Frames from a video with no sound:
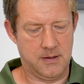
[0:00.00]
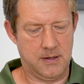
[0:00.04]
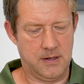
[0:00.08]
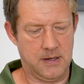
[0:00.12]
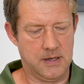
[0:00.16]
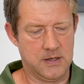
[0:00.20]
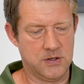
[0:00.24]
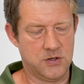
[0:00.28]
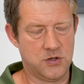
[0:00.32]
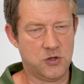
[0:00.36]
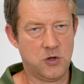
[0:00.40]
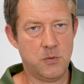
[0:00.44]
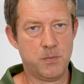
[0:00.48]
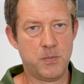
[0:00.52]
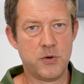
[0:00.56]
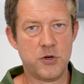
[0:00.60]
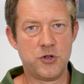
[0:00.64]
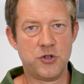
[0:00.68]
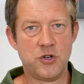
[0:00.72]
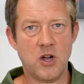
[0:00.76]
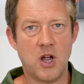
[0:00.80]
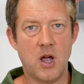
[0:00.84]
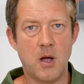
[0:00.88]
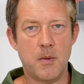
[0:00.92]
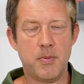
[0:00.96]
it's super
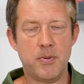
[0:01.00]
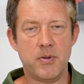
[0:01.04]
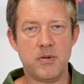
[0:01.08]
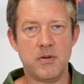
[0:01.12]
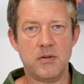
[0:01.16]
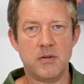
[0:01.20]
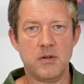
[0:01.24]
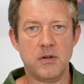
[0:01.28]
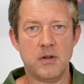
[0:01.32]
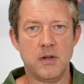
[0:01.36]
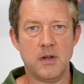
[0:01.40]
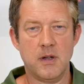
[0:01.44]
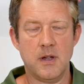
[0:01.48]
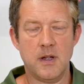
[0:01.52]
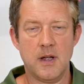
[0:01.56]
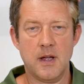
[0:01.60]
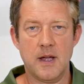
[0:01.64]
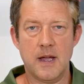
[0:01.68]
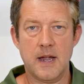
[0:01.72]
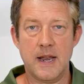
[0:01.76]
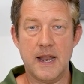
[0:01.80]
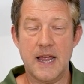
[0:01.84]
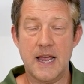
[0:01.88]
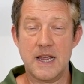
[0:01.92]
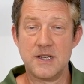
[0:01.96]
sharp,
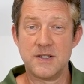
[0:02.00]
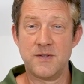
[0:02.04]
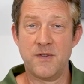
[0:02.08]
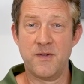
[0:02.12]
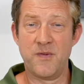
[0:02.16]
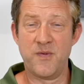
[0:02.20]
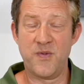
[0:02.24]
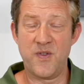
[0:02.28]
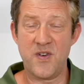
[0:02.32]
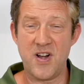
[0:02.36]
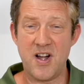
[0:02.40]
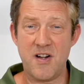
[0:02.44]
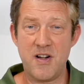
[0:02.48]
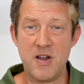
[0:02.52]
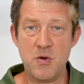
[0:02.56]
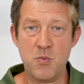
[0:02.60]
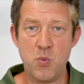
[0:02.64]
and has a very